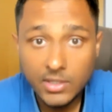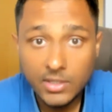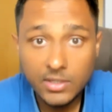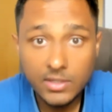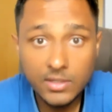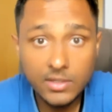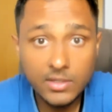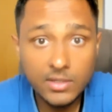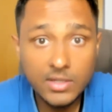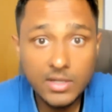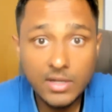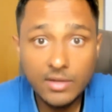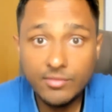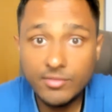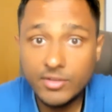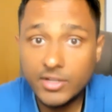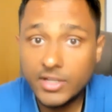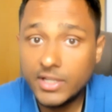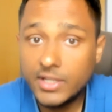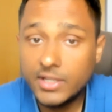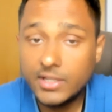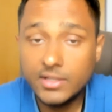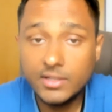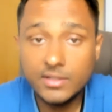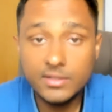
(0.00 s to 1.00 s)
uh,
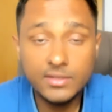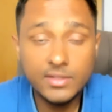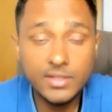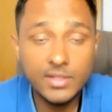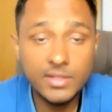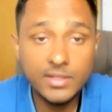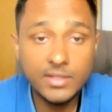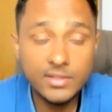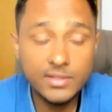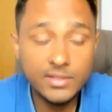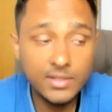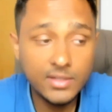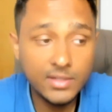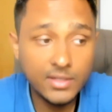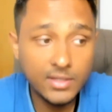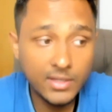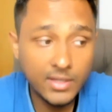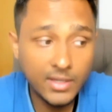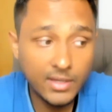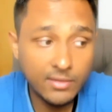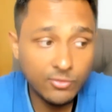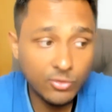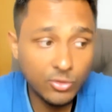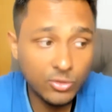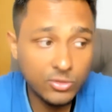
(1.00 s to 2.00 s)
covering, they they
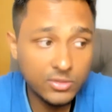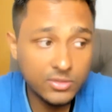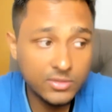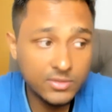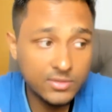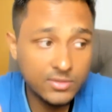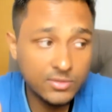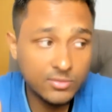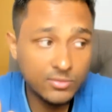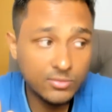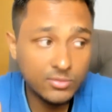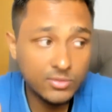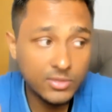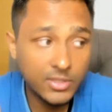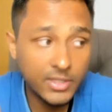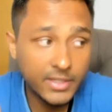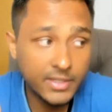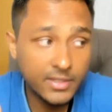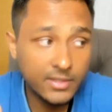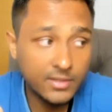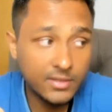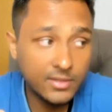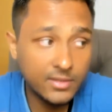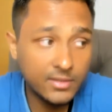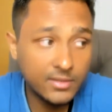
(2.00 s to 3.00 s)
have all this, you know, like
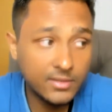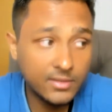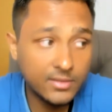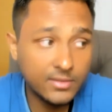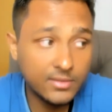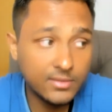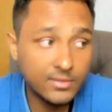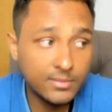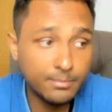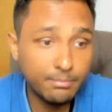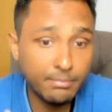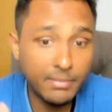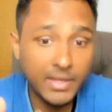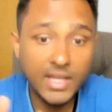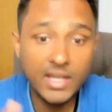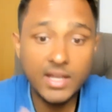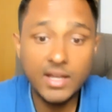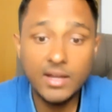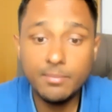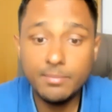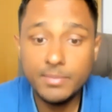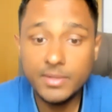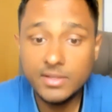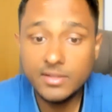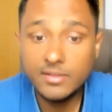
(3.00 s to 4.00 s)
uh,
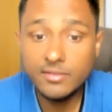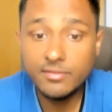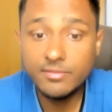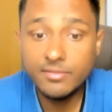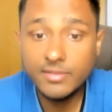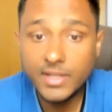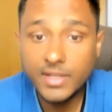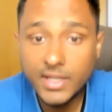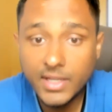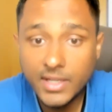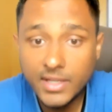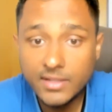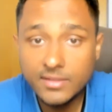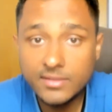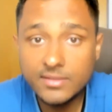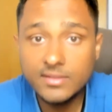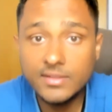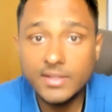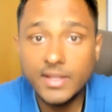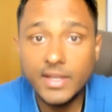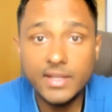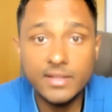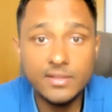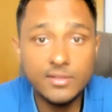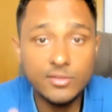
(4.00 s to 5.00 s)
makeup in the face.
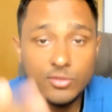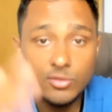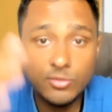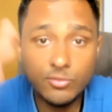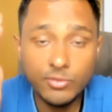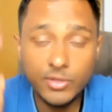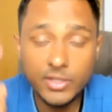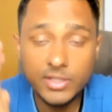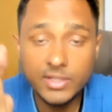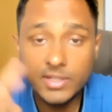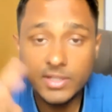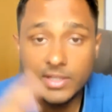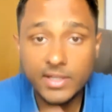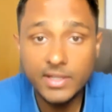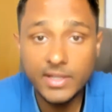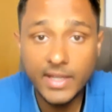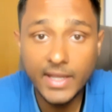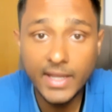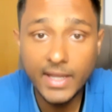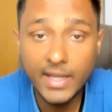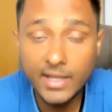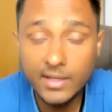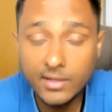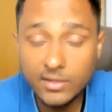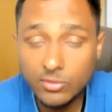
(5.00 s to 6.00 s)
Then, you know, when their
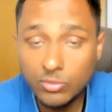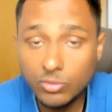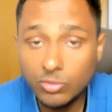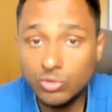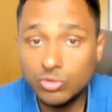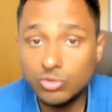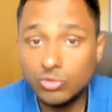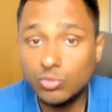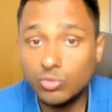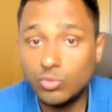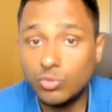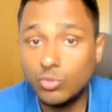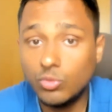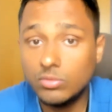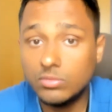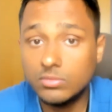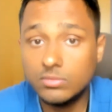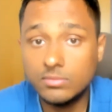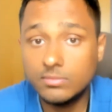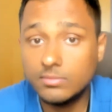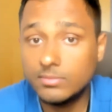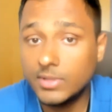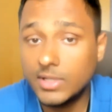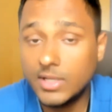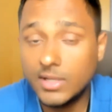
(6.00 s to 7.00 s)
hair goes
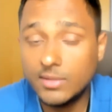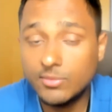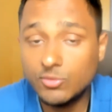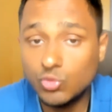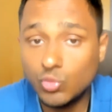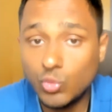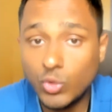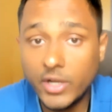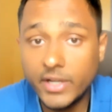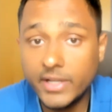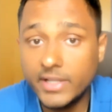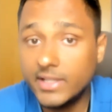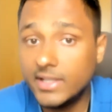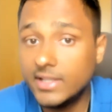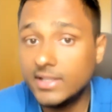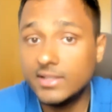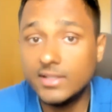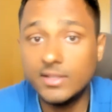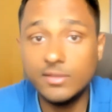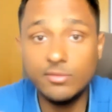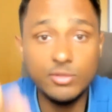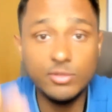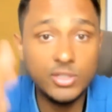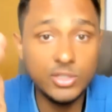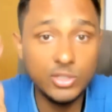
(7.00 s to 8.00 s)
becomes white, then
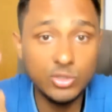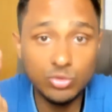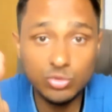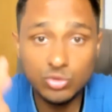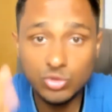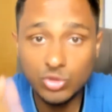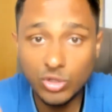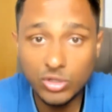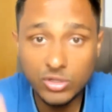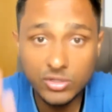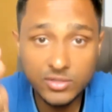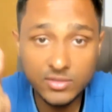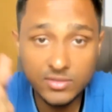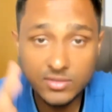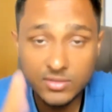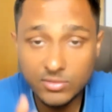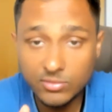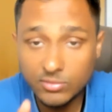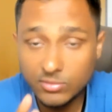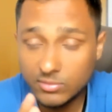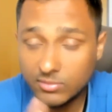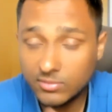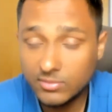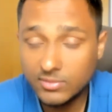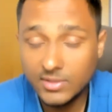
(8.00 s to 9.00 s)
they will use all this, you
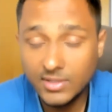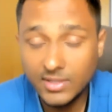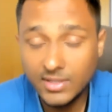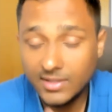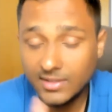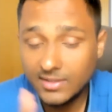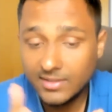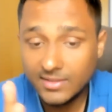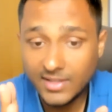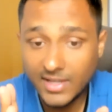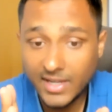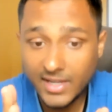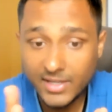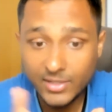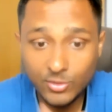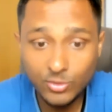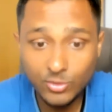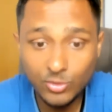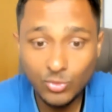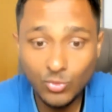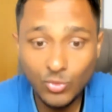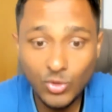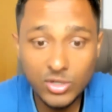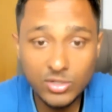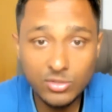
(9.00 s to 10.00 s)
know, I don't
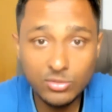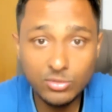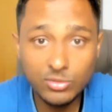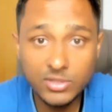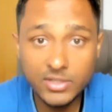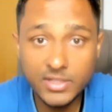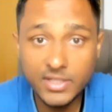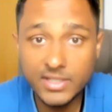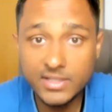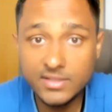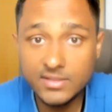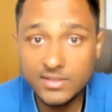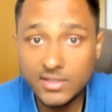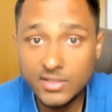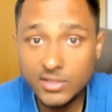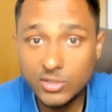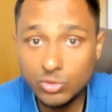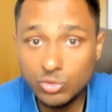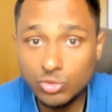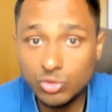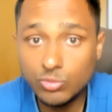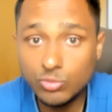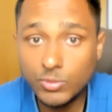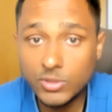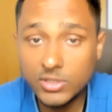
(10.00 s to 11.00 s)
know what all things they
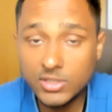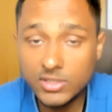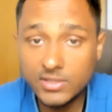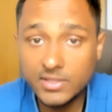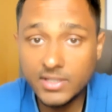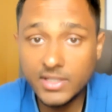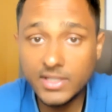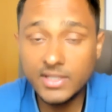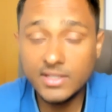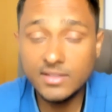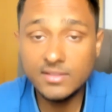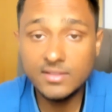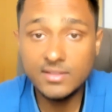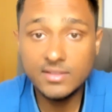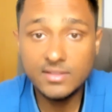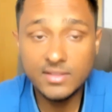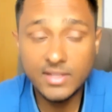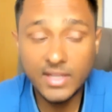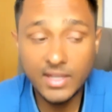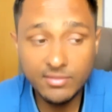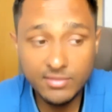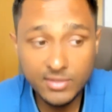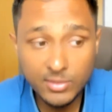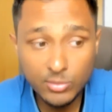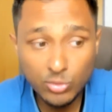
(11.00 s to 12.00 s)
use. But the thing is,
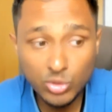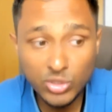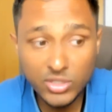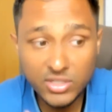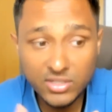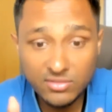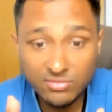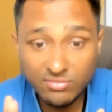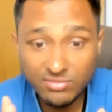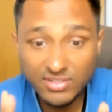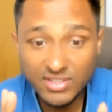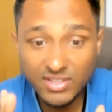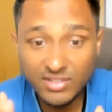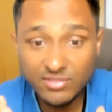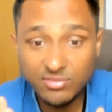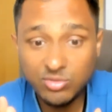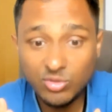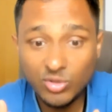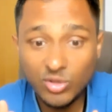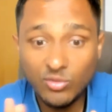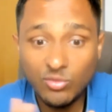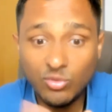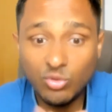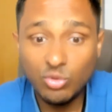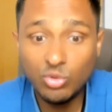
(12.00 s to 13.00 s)
everybody is
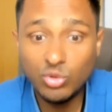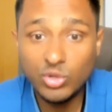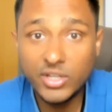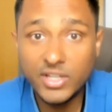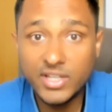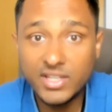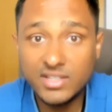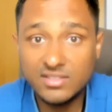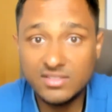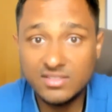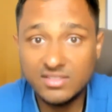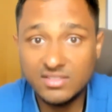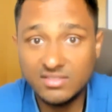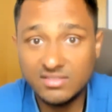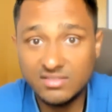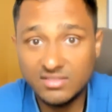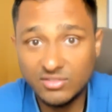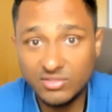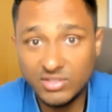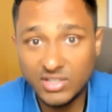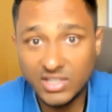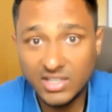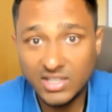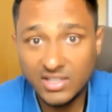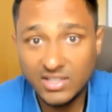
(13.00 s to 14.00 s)
fearful of old age.
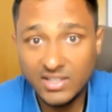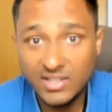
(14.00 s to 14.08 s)
Okay.